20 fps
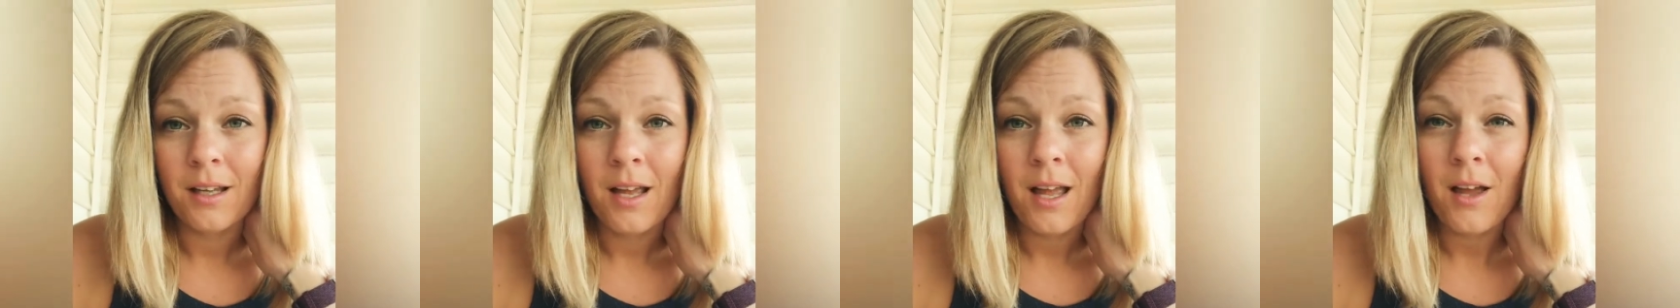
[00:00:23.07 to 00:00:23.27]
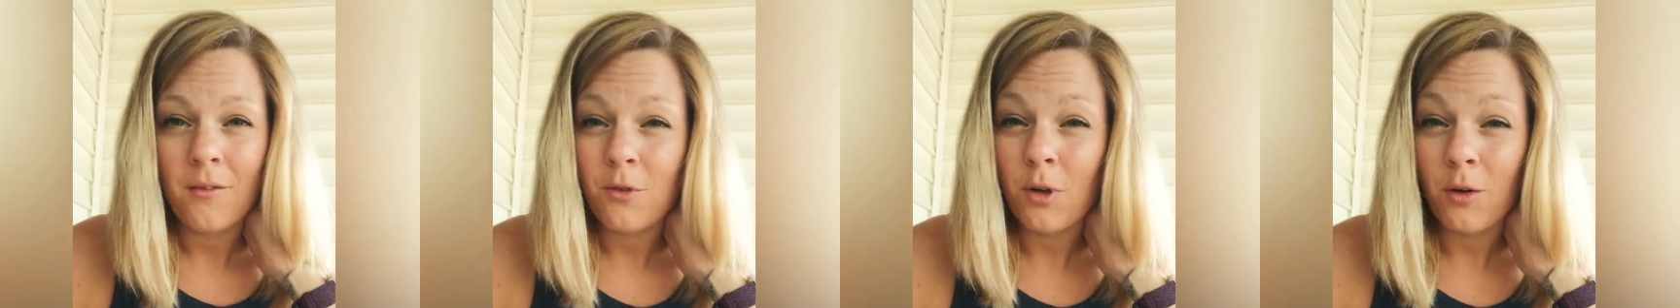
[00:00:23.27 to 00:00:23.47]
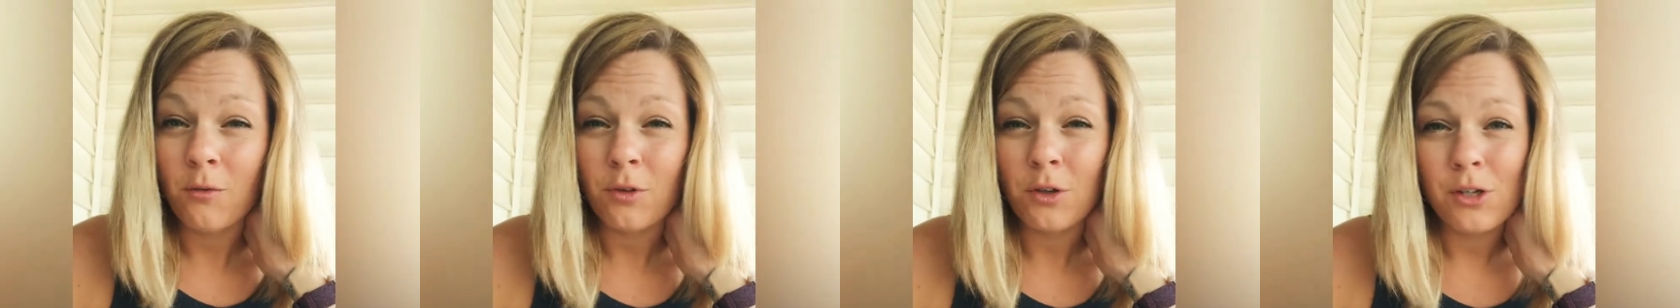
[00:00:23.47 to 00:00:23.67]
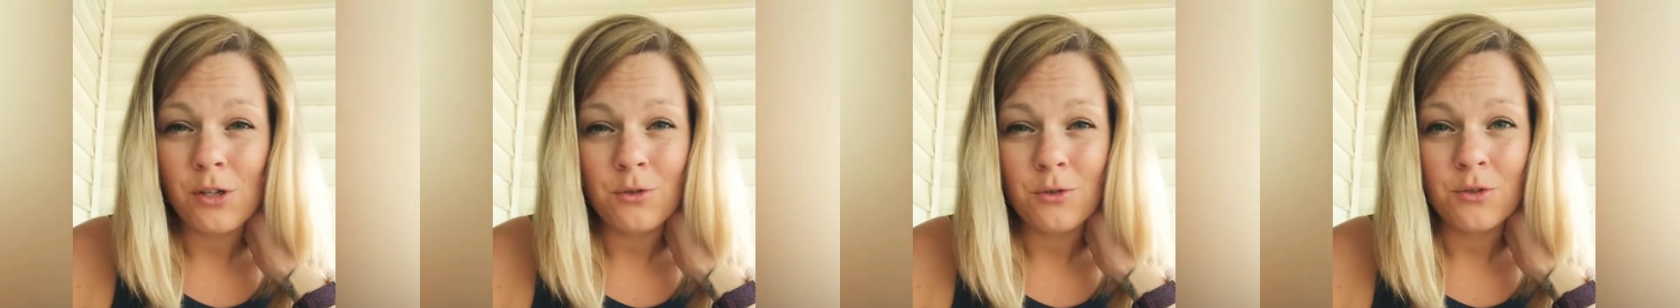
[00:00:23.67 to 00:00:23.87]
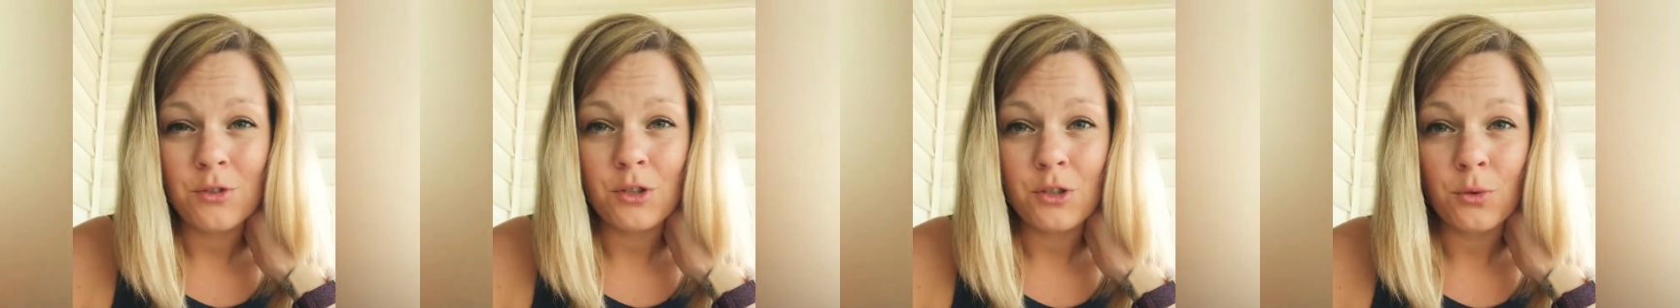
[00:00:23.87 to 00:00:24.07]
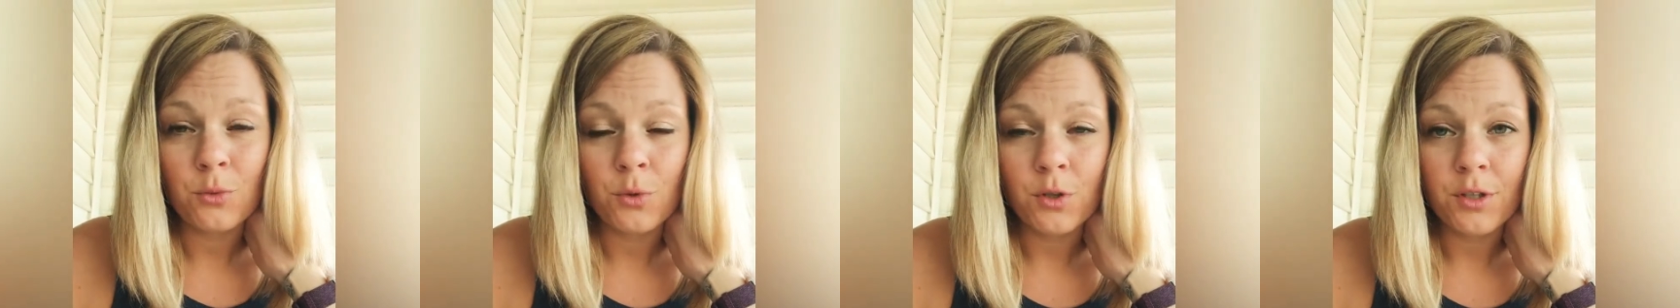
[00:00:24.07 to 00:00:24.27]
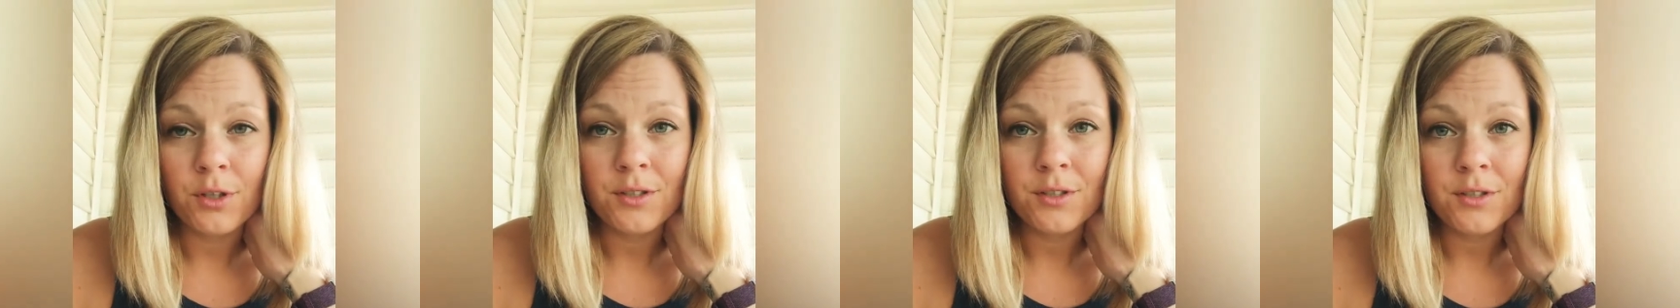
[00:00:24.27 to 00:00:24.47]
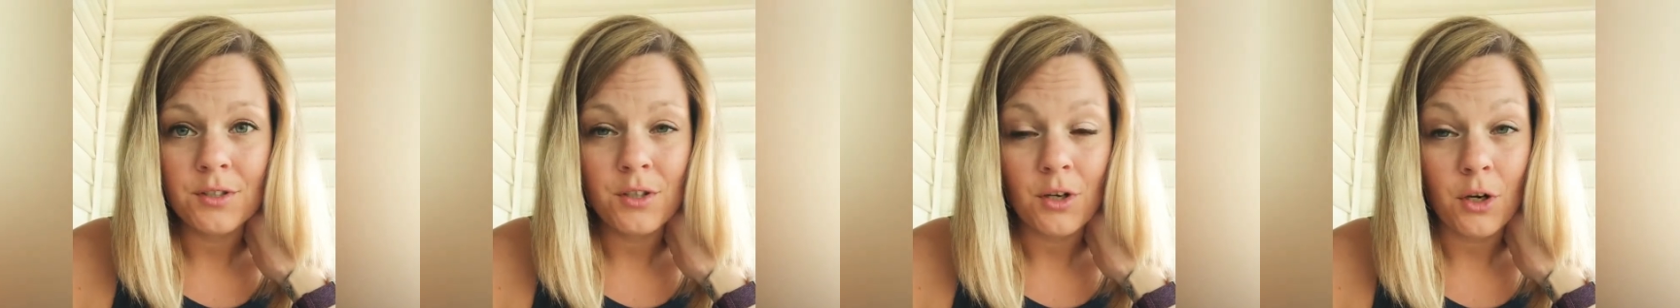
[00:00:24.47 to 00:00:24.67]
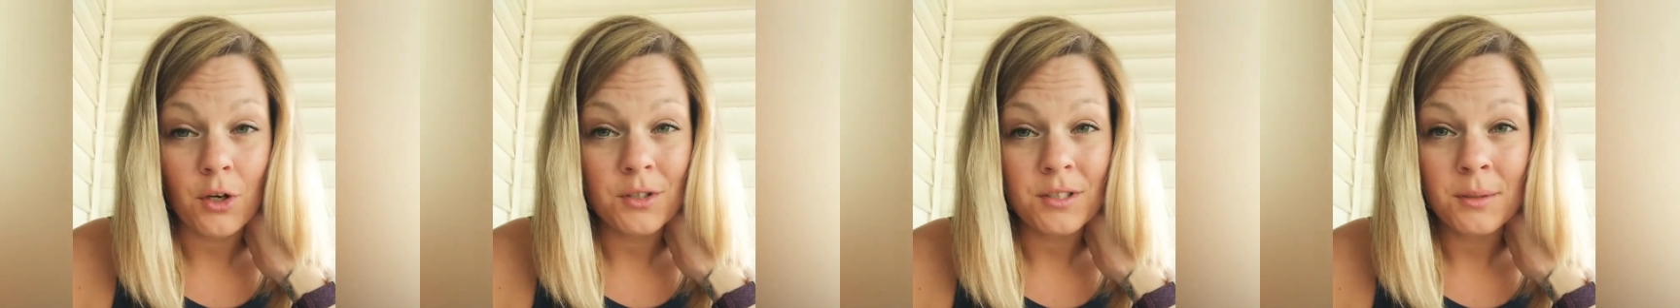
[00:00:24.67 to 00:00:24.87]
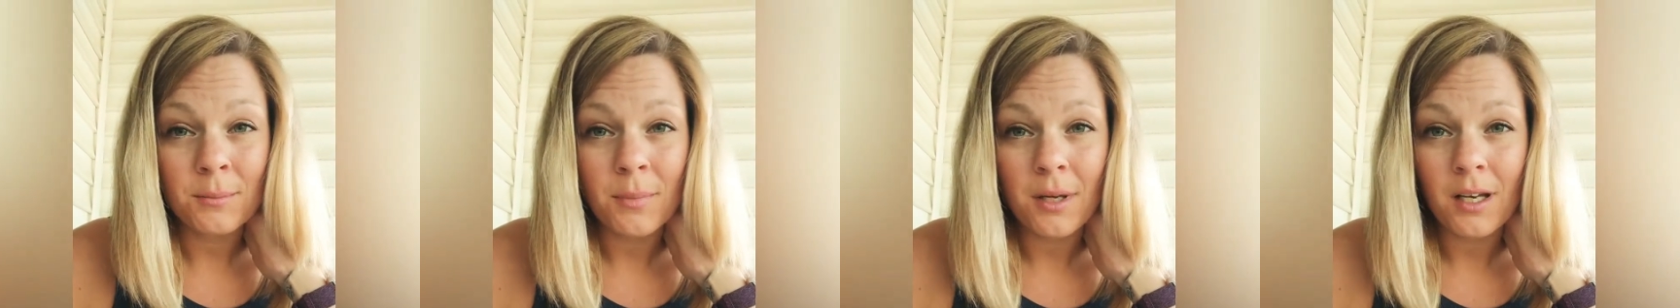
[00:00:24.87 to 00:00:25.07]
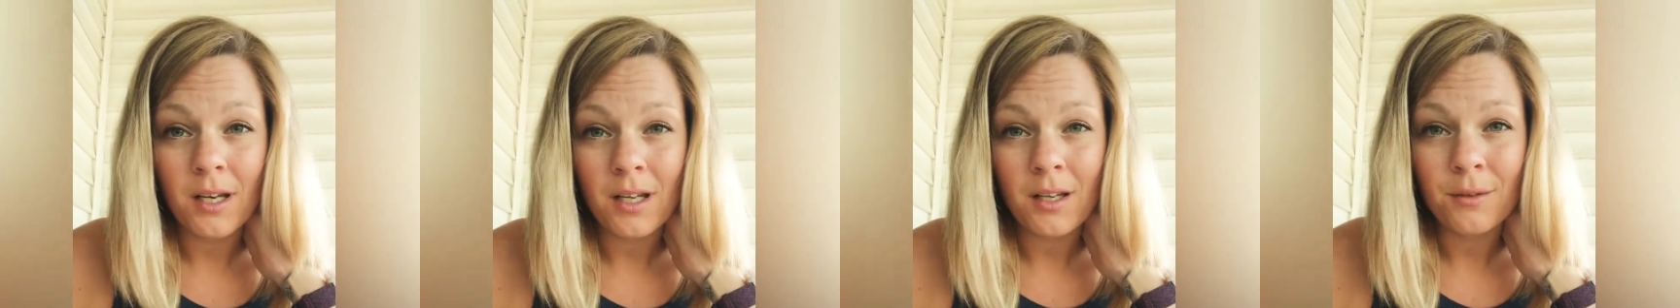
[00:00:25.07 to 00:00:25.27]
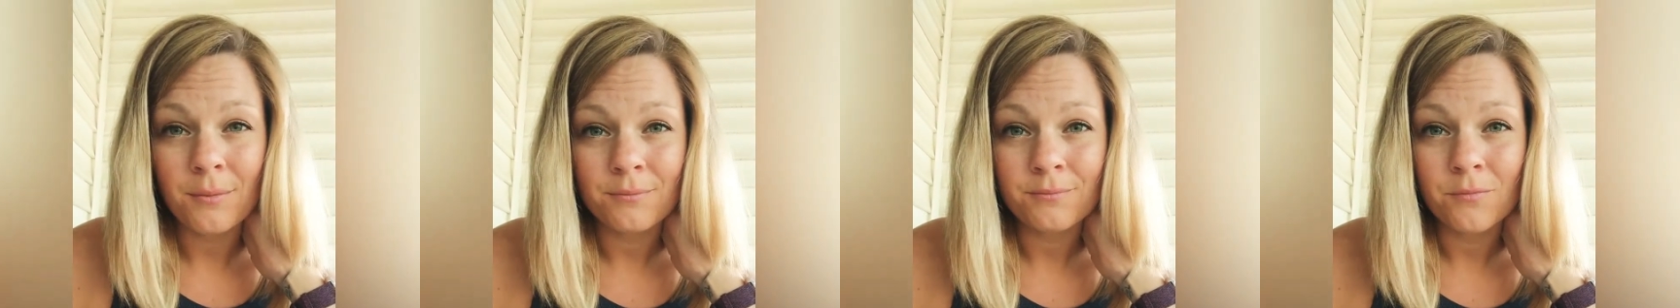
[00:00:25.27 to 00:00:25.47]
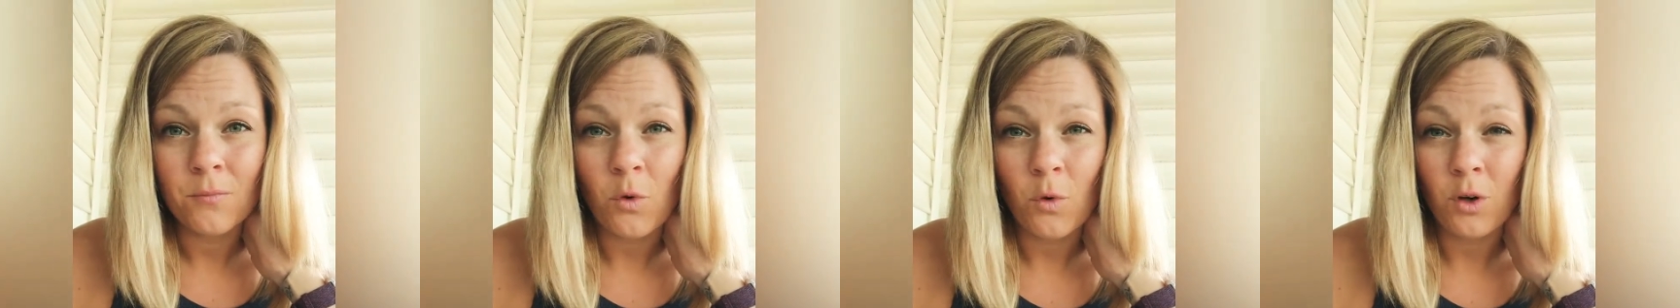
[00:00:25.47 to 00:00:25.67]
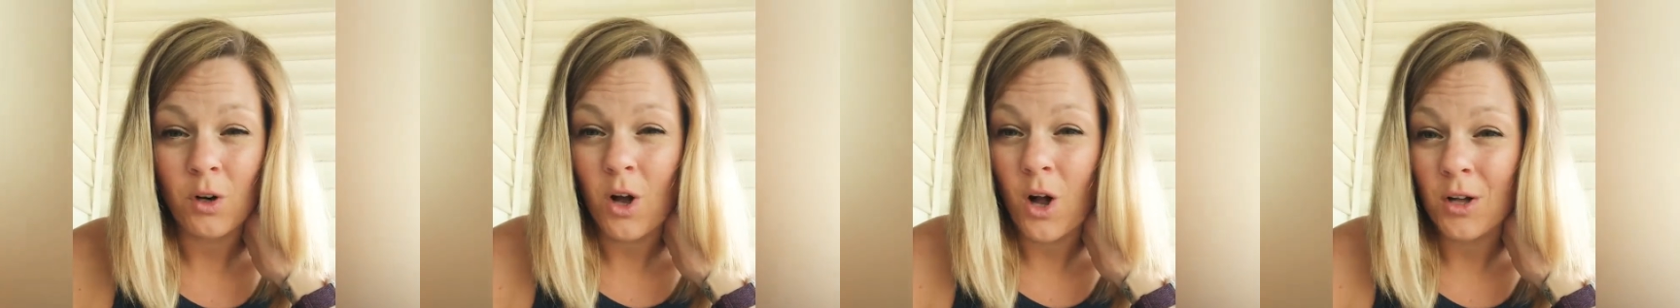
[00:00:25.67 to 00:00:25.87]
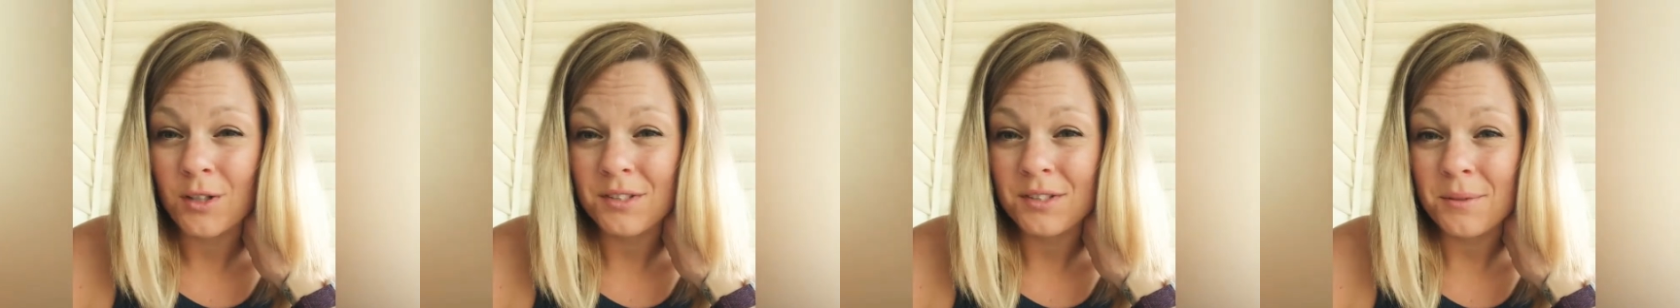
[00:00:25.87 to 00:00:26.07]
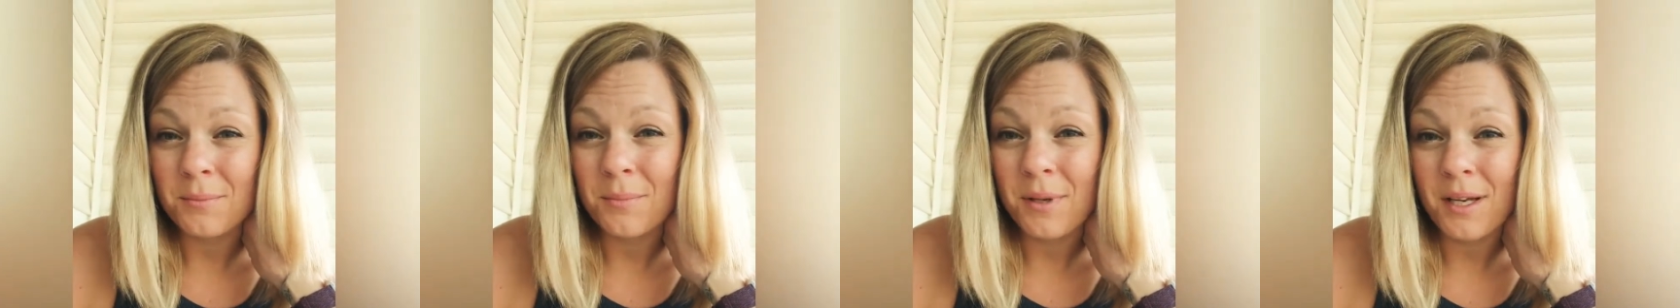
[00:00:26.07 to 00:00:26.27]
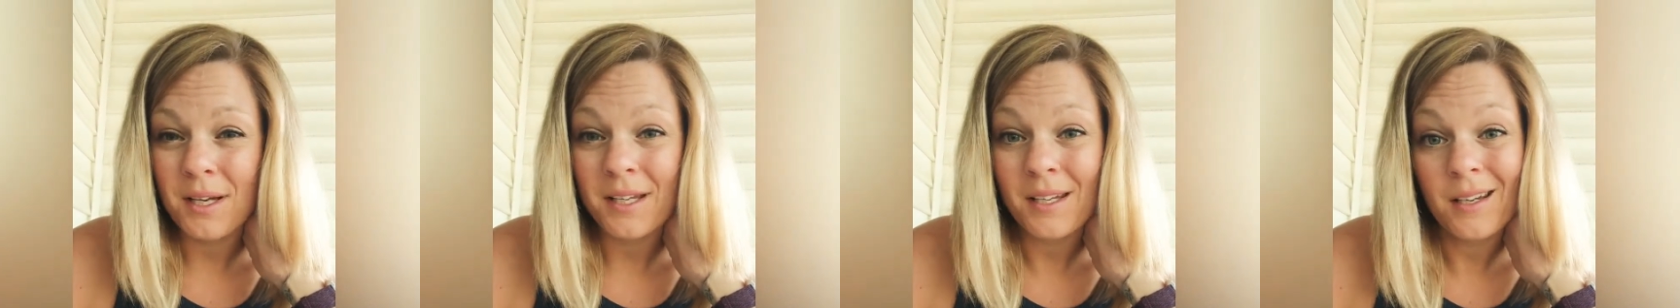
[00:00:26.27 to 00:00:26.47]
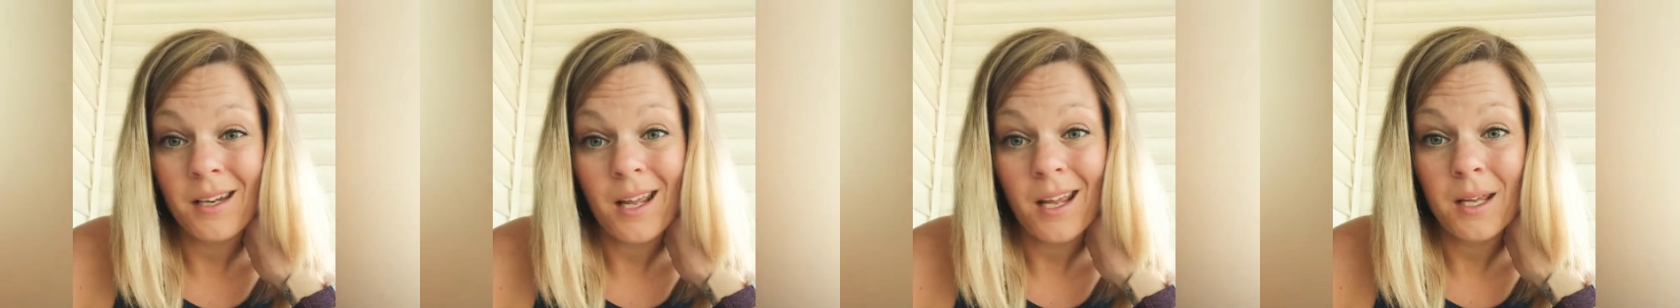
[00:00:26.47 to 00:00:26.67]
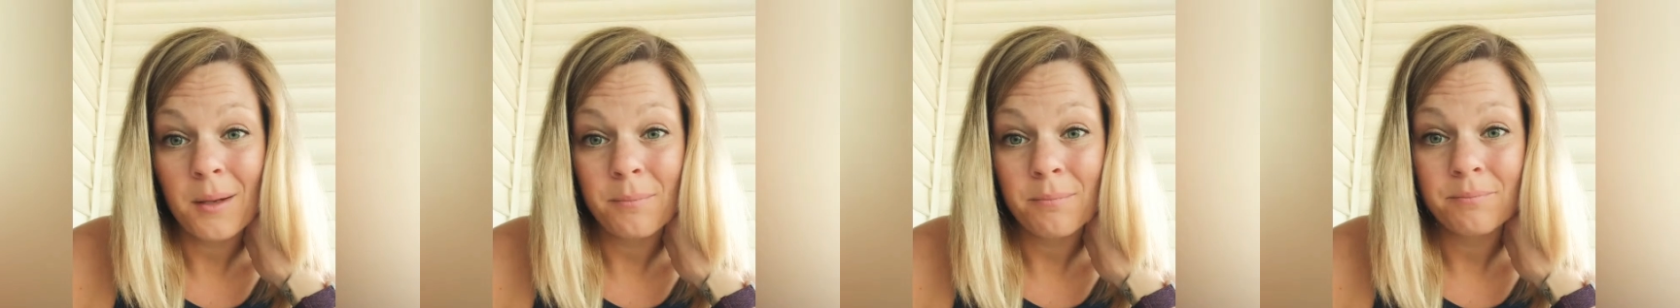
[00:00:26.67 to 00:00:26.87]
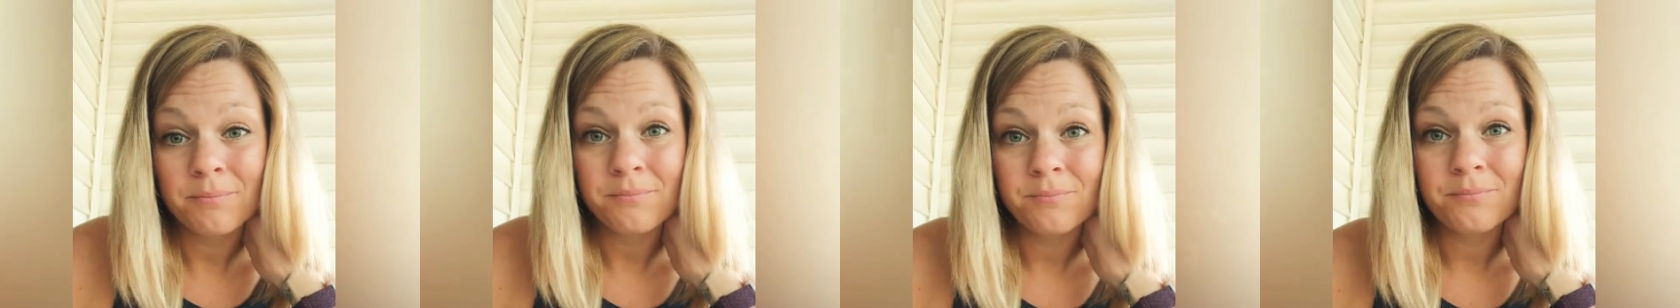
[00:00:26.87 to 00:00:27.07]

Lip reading: Have you ever used your words to hurt somebody or called somebody a name?